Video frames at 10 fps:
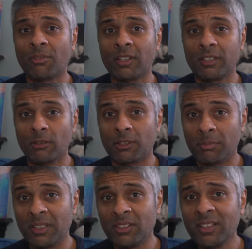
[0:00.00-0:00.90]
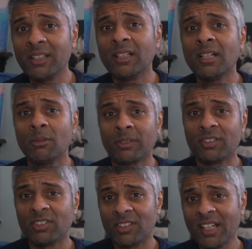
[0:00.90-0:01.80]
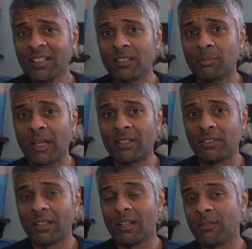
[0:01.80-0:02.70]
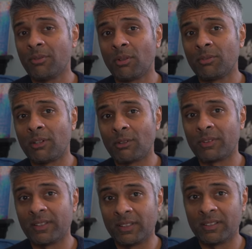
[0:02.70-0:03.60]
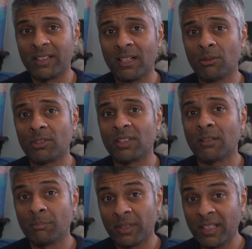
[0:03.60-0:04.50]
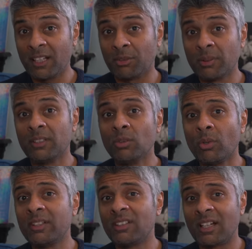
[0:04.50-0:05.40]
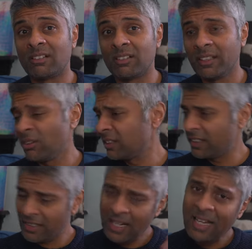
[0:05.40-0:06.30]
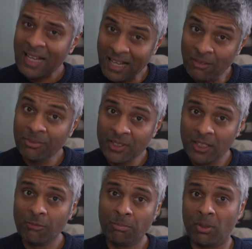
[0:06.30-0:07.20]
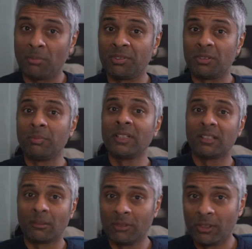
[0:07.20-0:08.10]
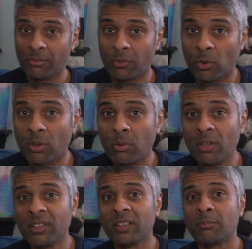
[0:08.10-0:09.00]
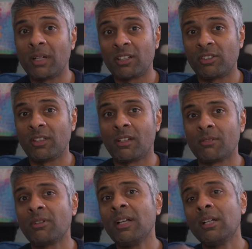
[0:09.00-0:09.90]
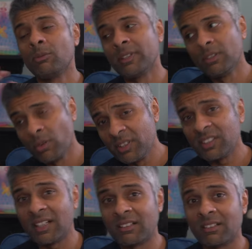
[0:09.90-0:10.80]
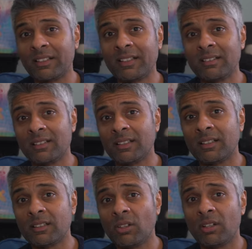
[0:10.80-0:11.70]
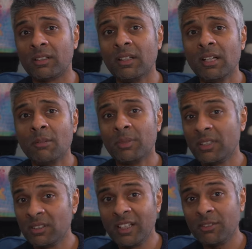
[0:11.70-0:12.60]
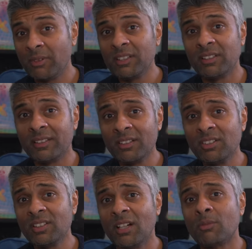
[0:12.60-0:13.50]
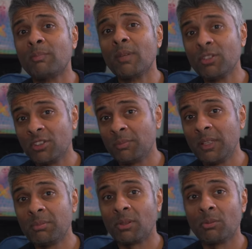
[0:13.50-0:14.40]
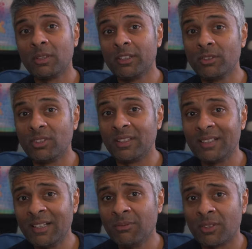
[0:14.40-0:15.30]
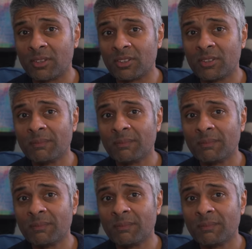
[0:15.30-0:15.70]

via USB-C with a stated battery life of around 30 hours, but that's with noise cancelling on and I have to give props to B&W for quoting the battery life with noise cancelling turned on because let's face it, this is how most people will use these headphones.